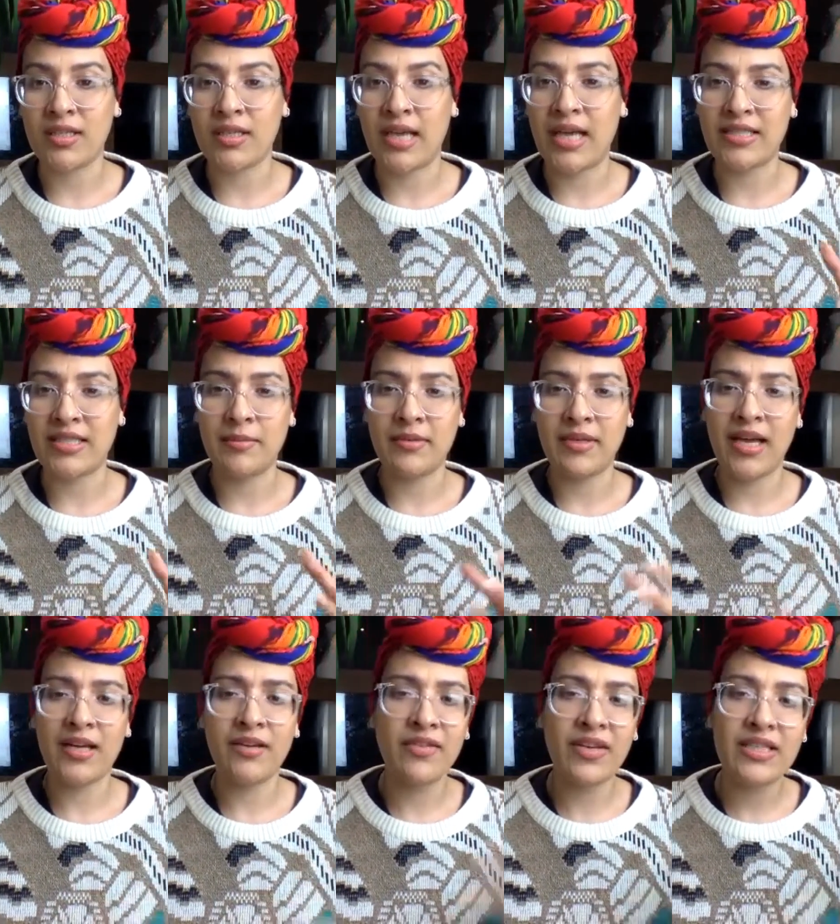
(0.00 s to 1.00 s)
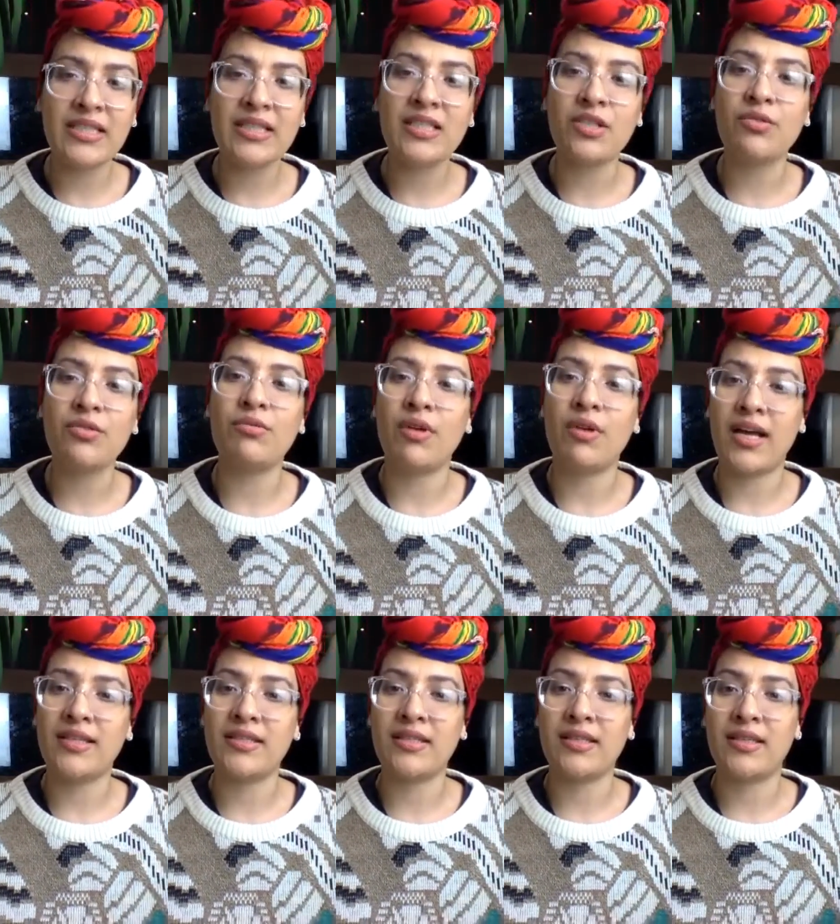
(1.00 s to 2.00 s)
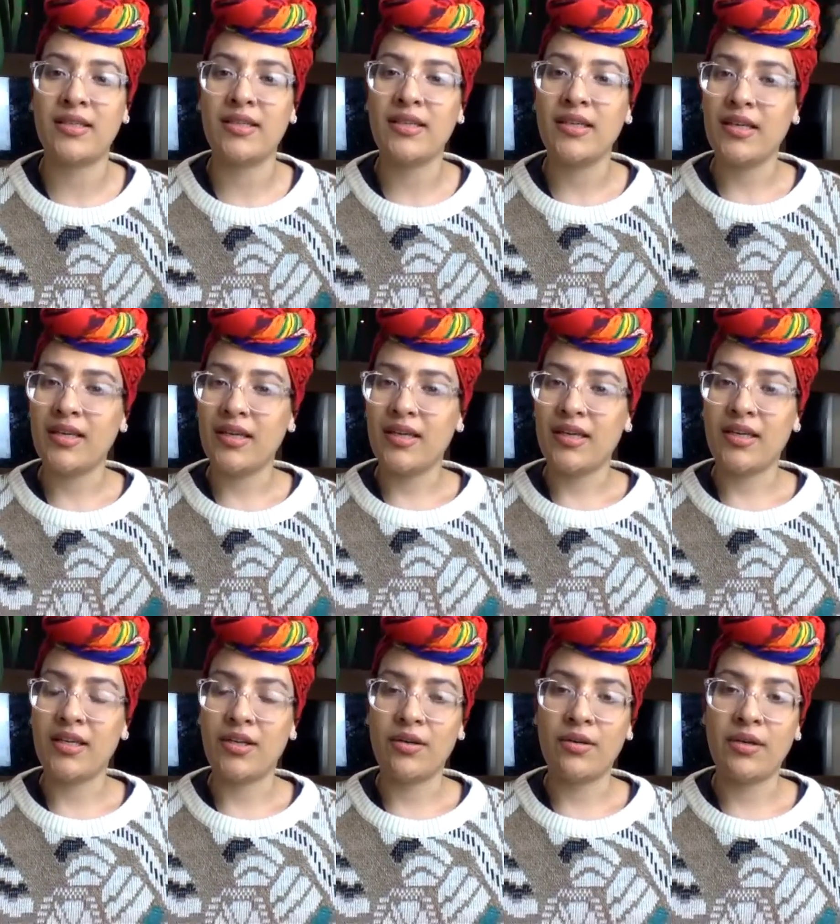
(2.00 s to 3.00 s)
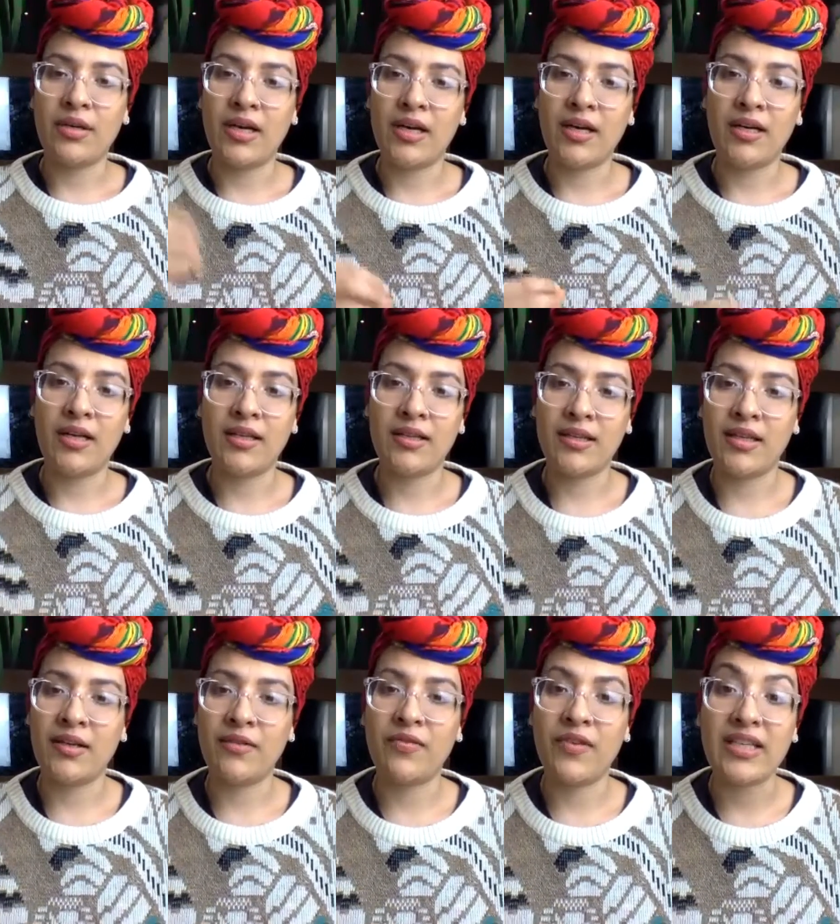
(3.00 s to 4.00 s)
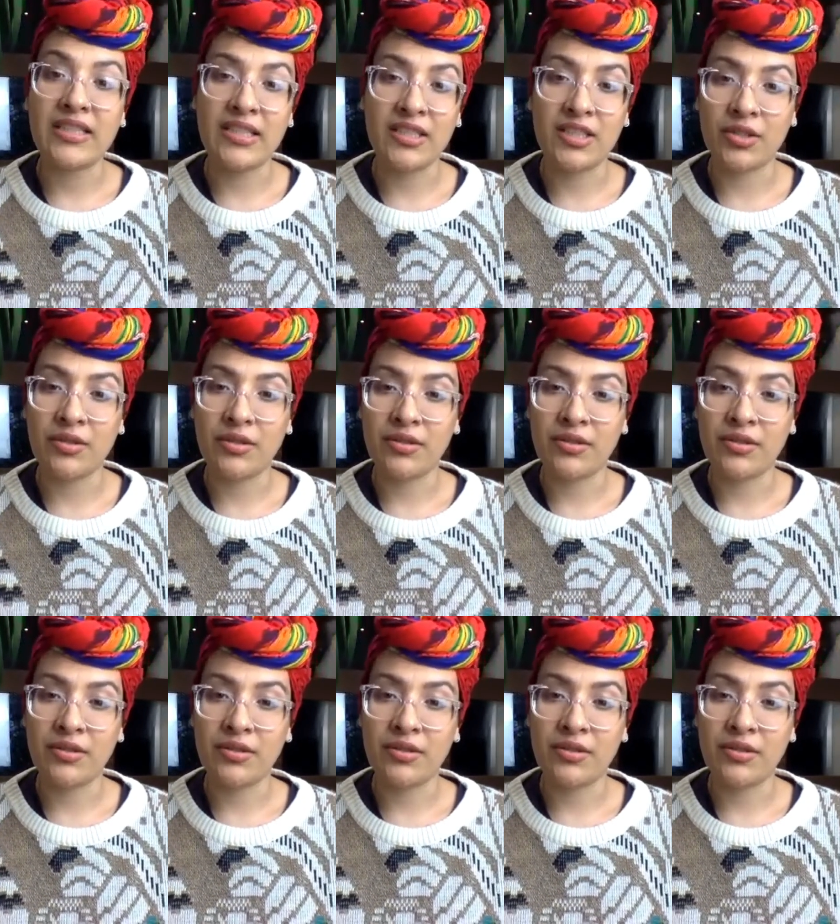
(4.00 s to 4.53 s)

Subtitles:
Has it elevated you, or has it, you know, affected you?